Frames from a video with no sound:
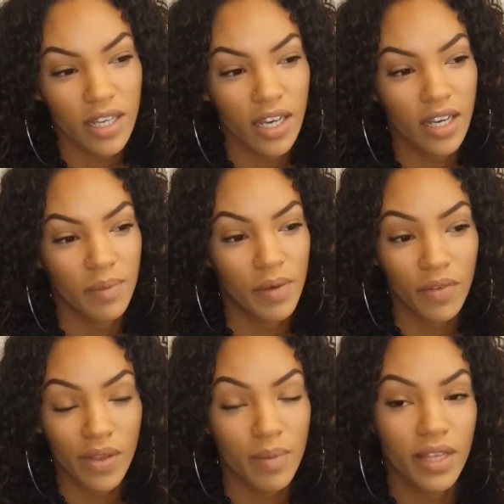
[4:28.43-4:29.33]
I've
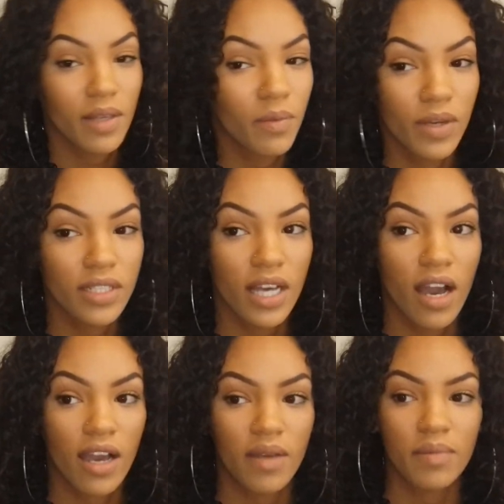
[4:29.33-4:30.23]
only met them one
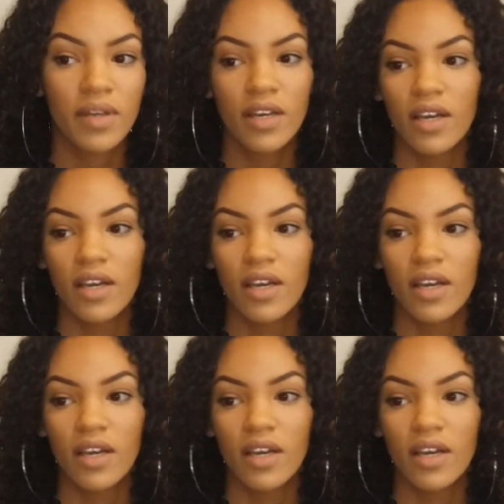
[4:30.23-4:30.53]
time.